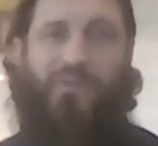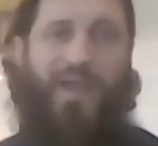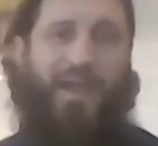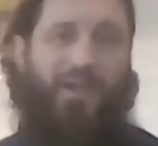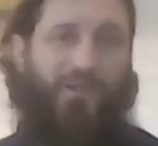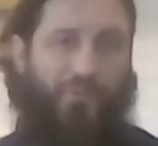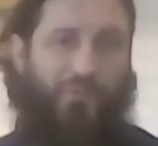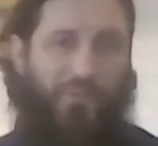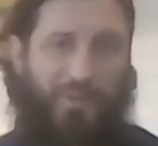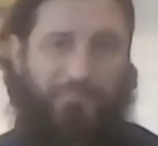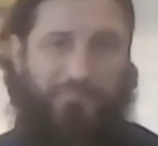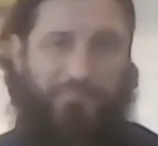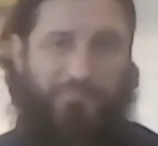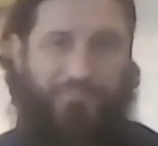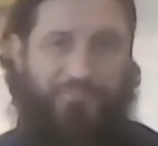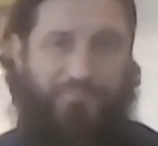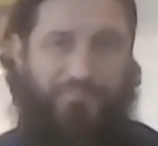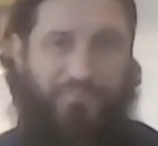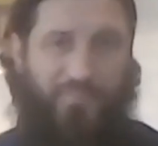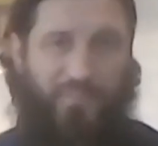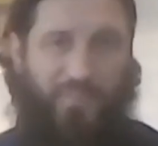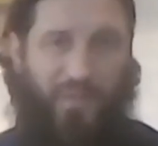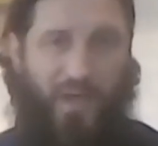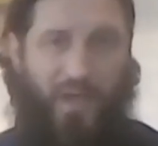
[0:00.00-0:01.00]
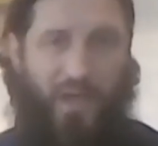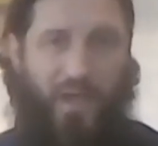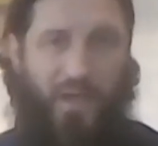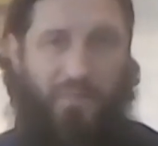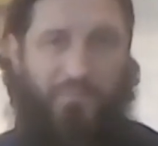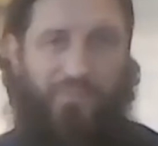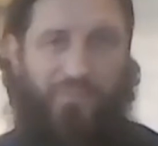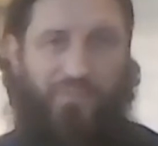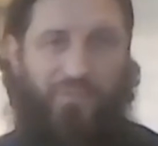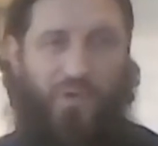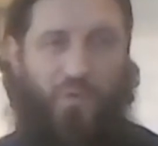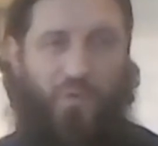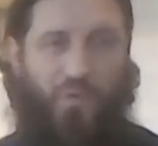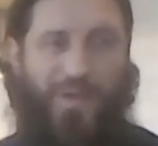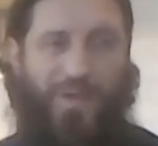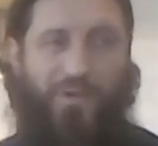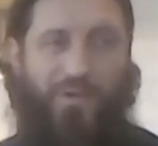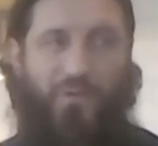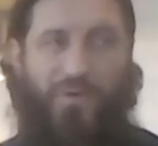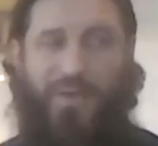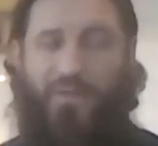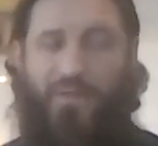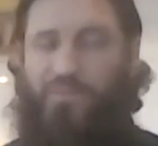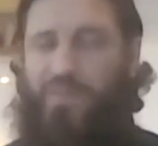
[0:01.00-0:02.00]
our factory, mm-hmm. um, so
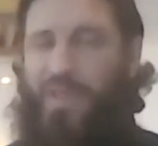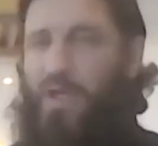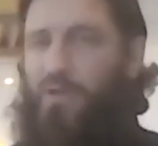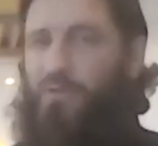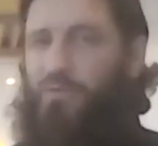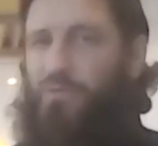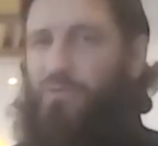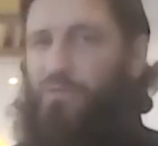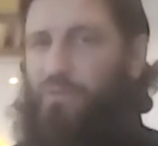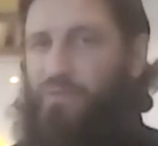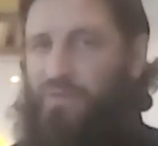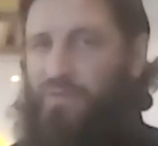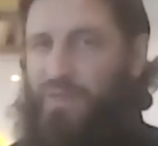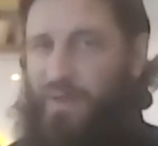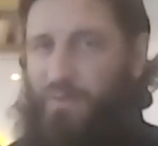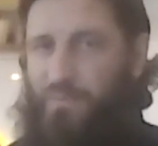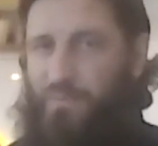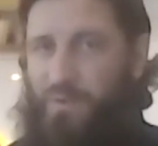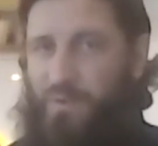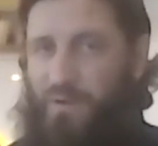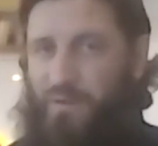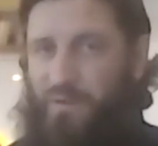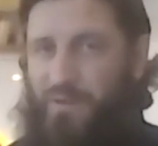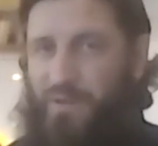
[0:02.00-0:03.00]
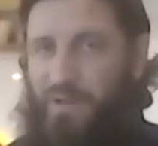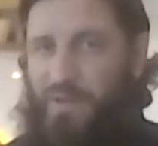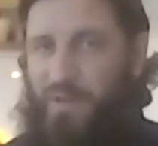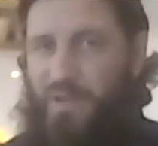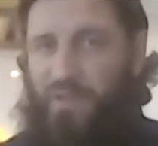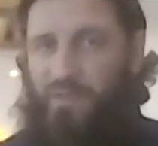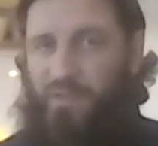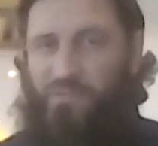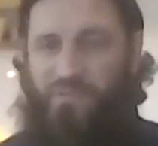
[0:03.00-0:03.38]
we don't have to outsource that work.